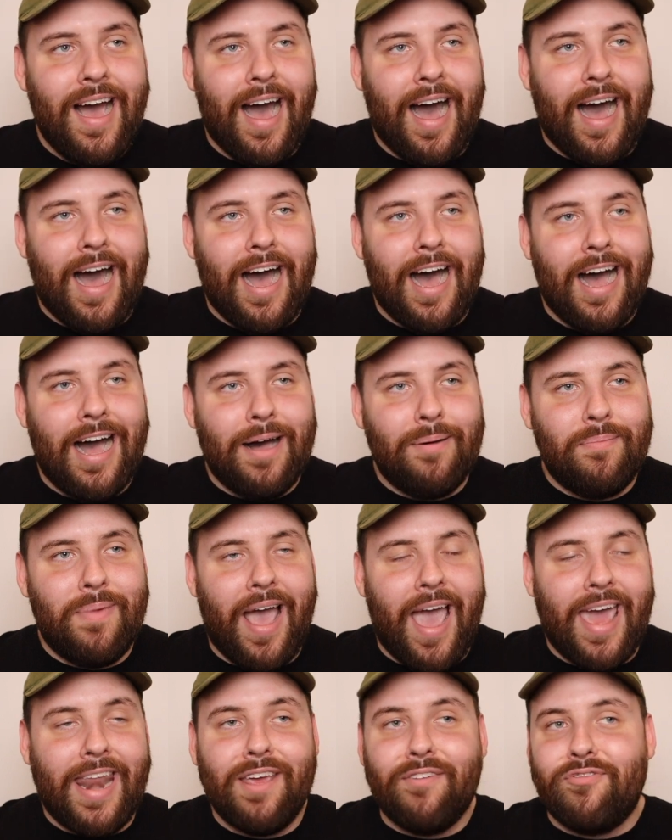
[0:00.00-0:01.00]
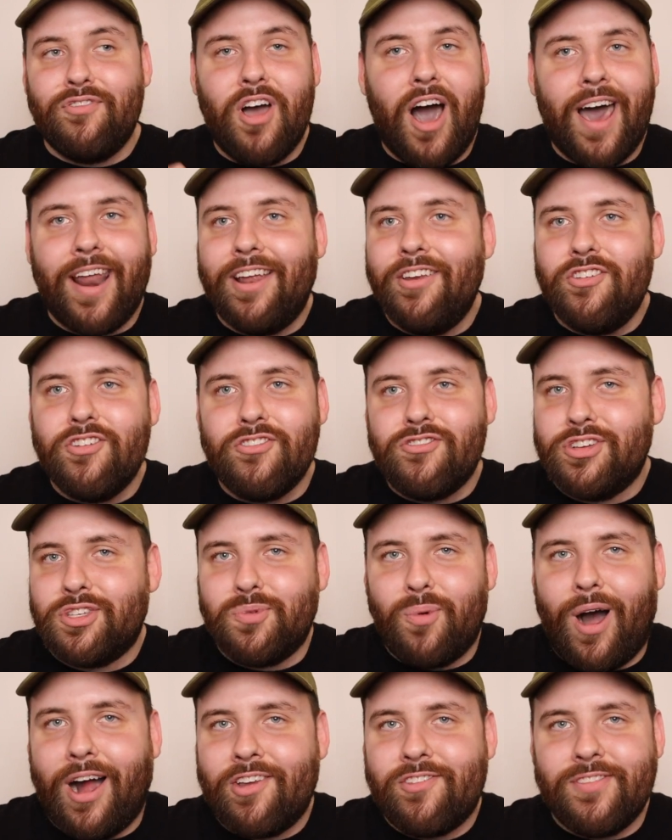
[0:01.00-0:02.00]
And if not, and you're
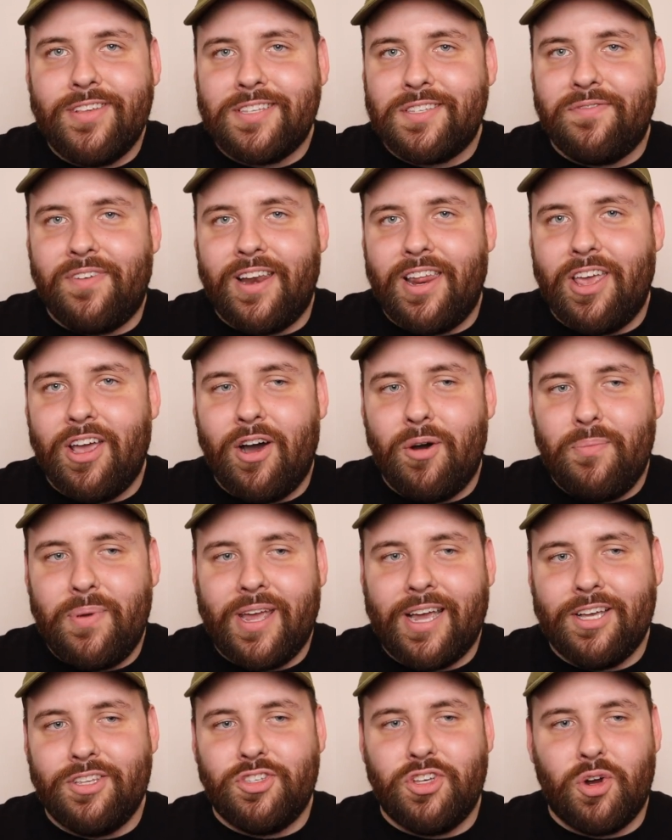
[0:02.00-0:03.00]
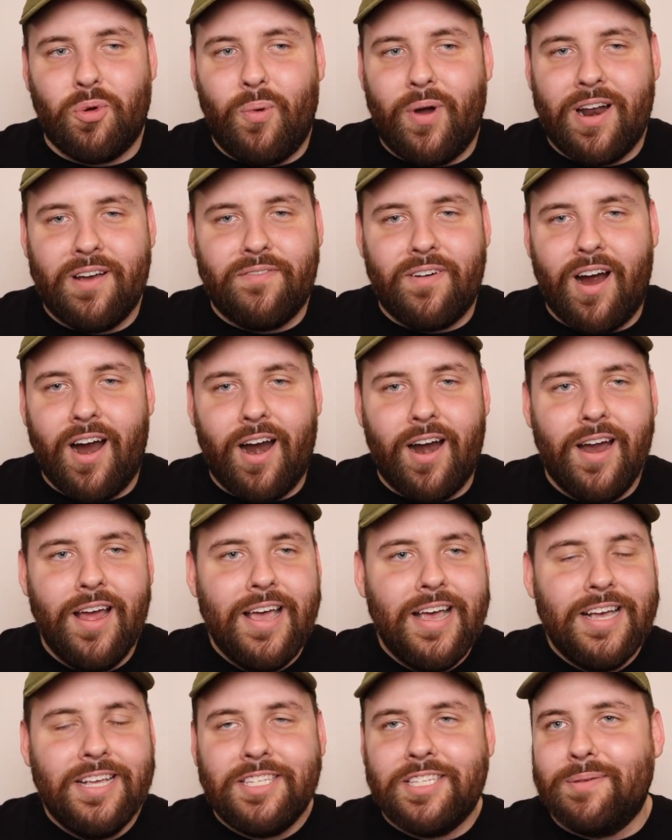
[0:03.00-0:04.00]
just watching this video because you're one of our
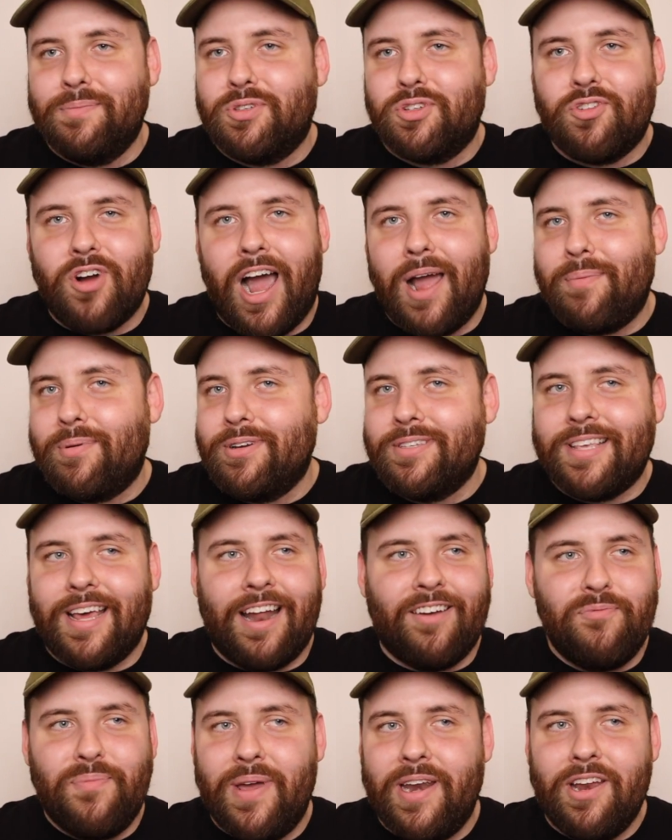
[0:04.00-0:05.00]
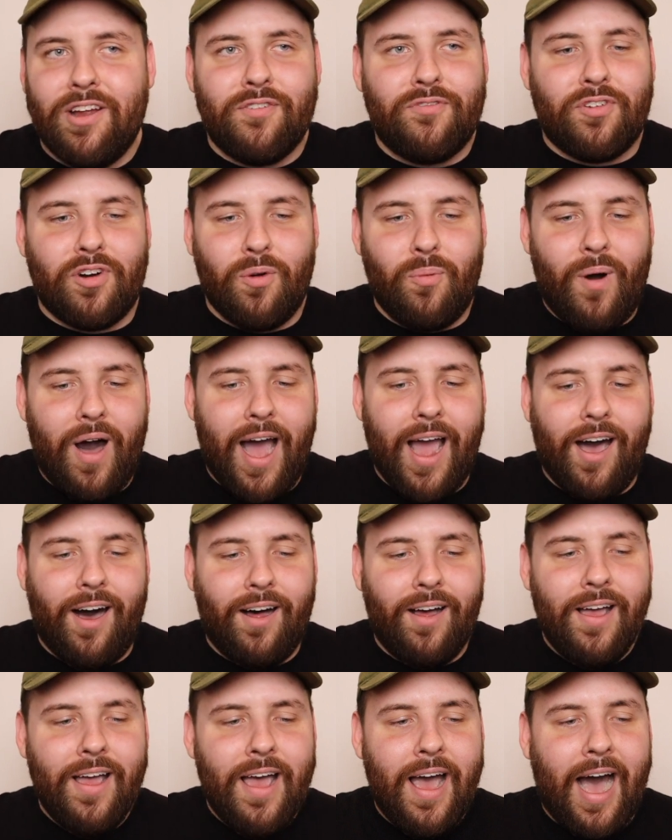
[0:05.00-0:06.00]
subscribers that have been here for a
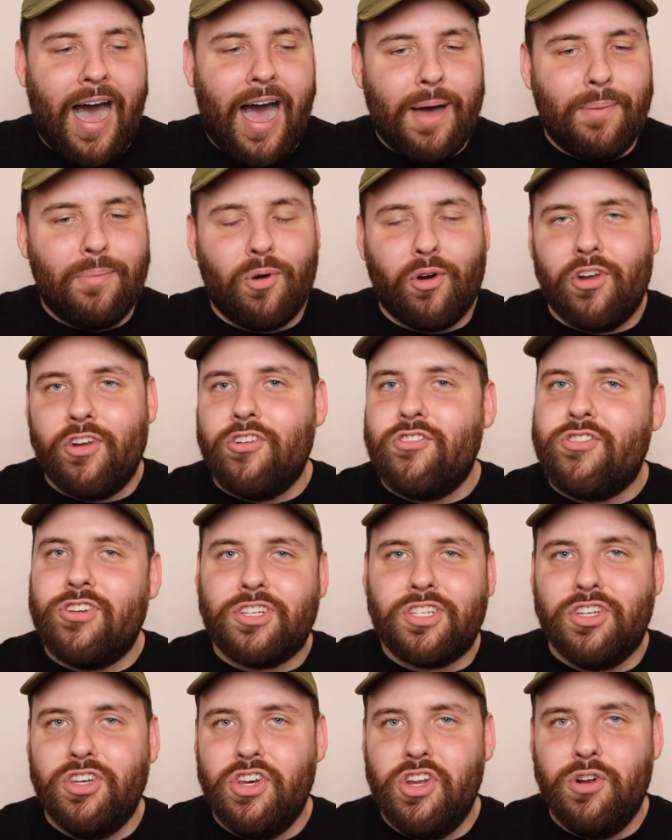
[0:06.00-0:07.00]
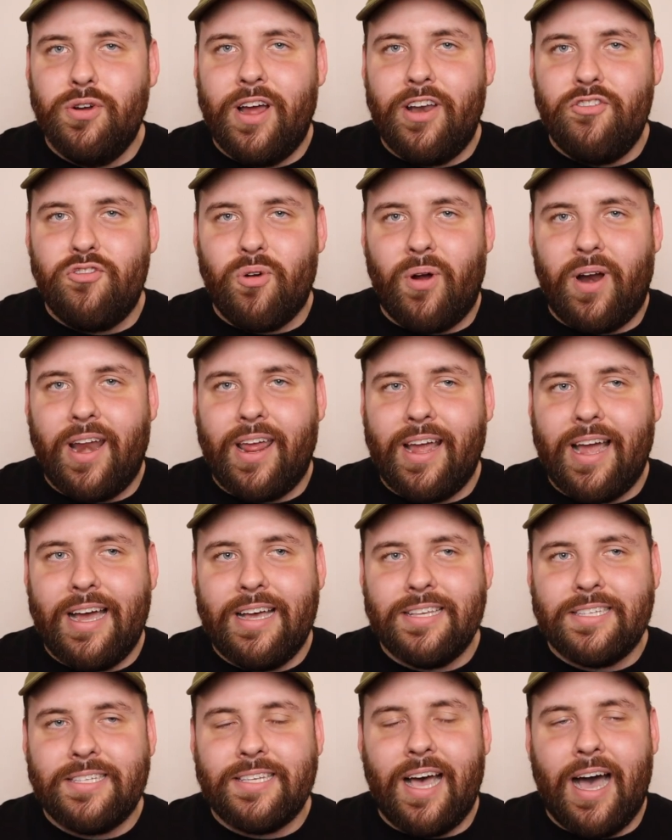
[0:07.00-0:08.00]
while, or you're just new and joining
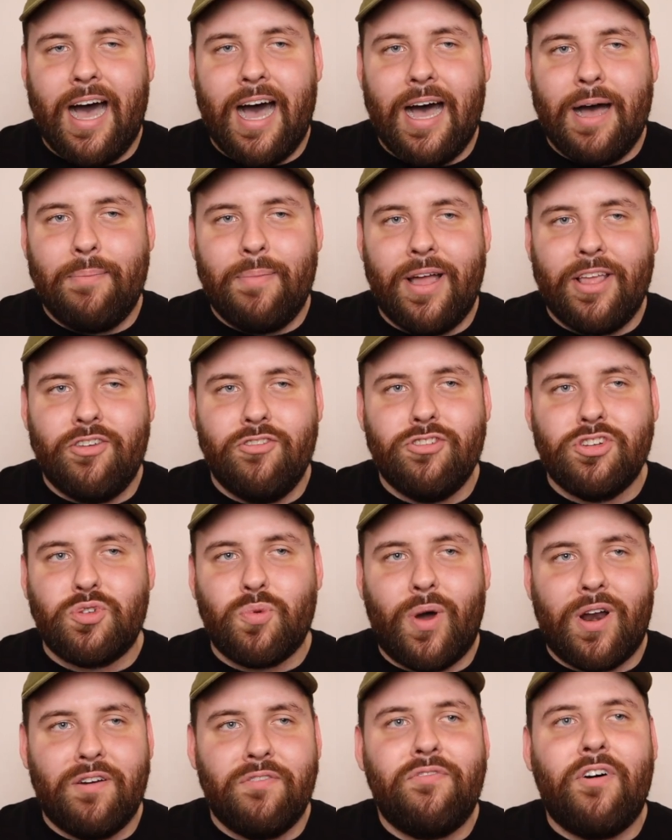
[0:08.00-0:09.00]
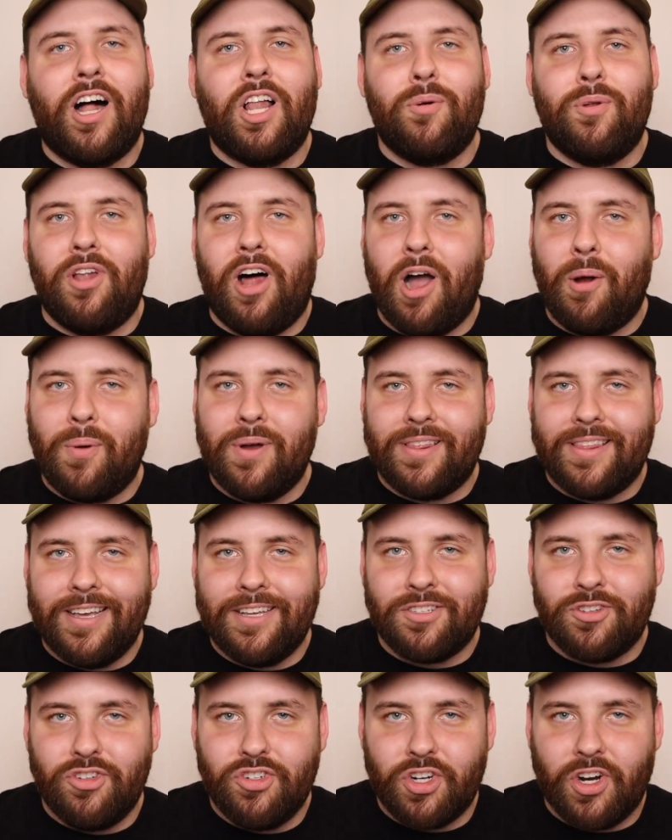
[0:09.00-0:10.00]
us, and you just wanna follow along with
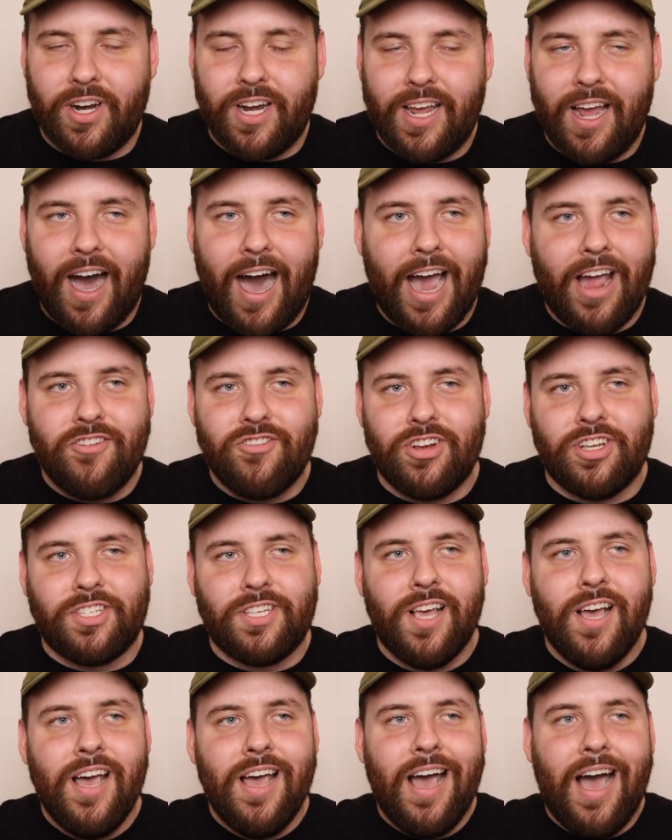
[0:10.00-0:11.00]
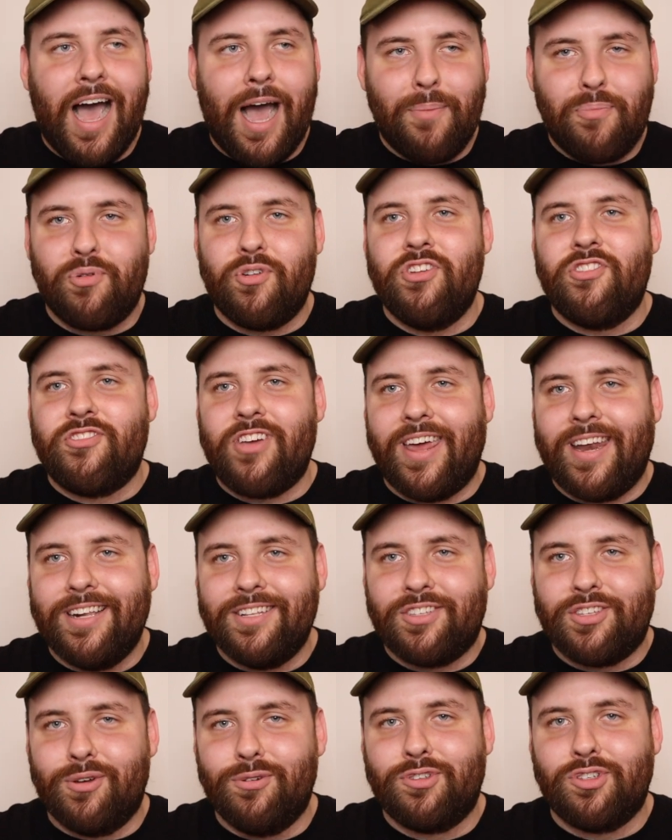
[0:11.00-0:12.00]
this journey, I just appreciate
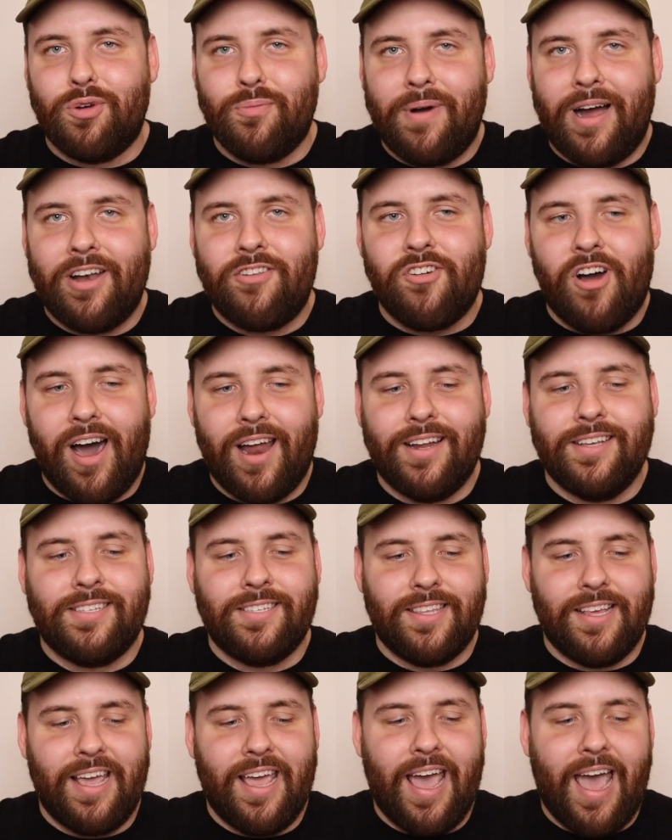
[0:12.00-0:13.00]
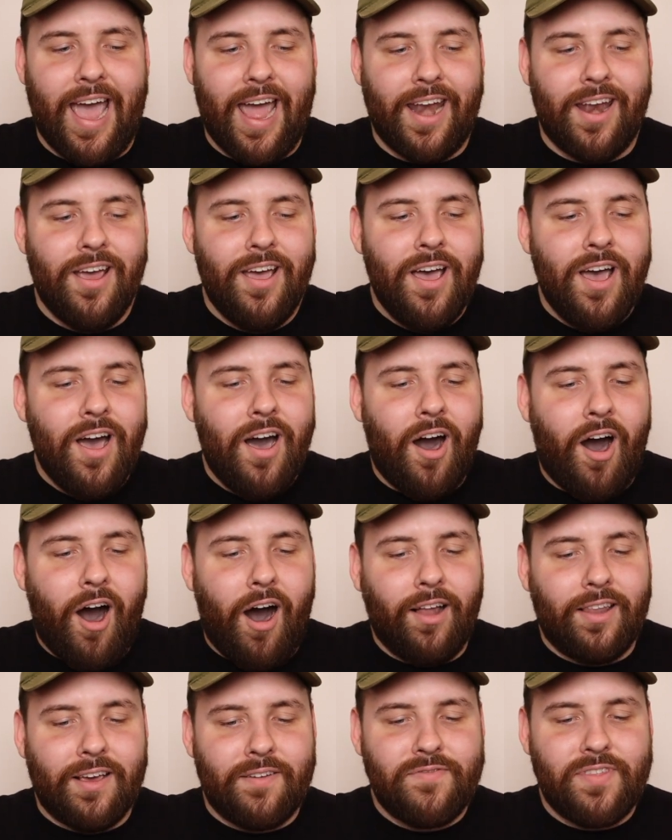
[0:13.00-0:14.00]
it so, so much, honestly, and
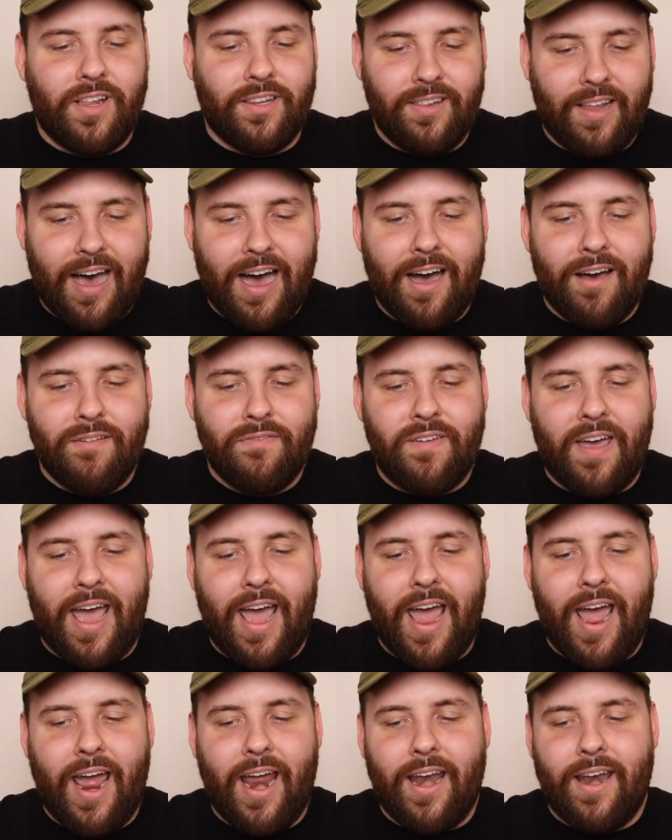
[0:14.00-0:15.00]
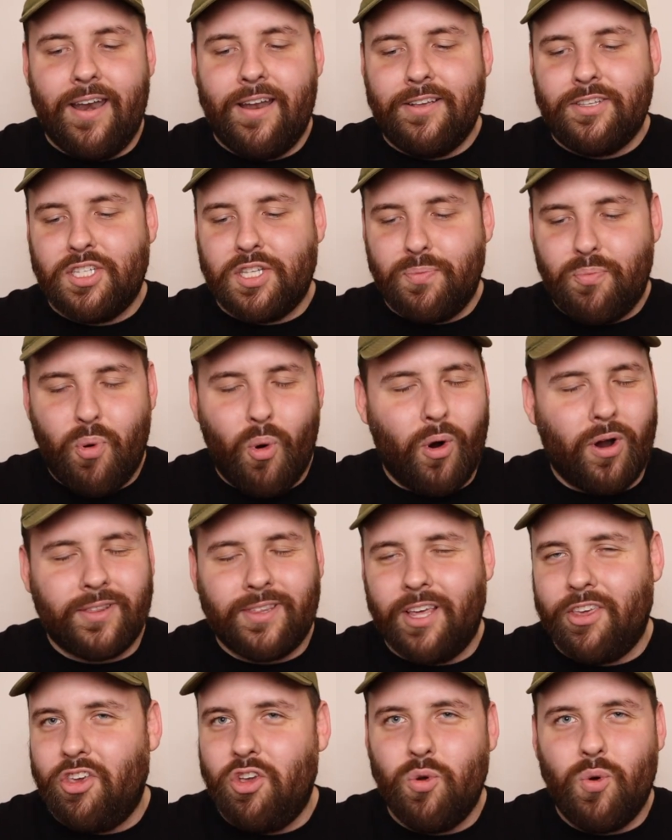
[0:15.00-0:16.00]
all of the love and
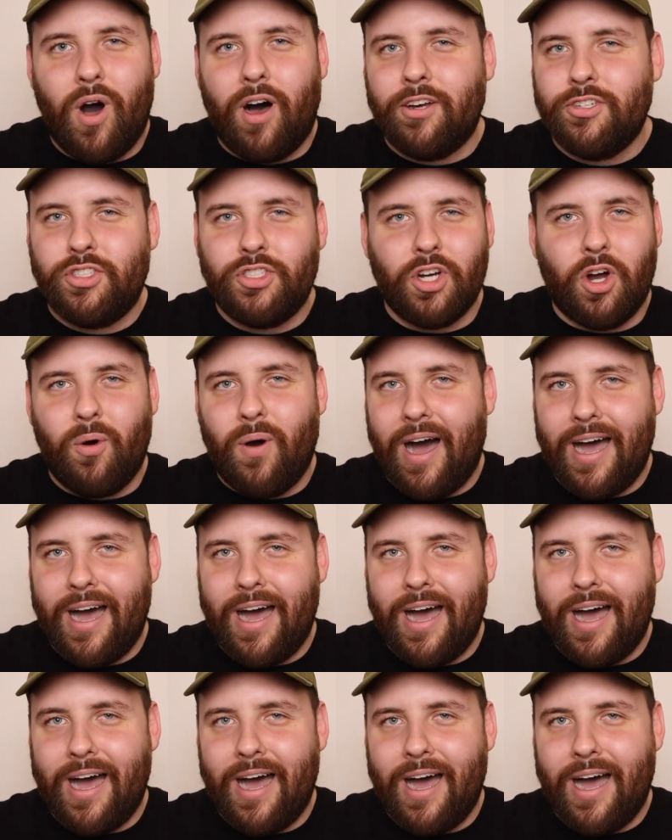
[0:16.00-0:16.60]
support that you all show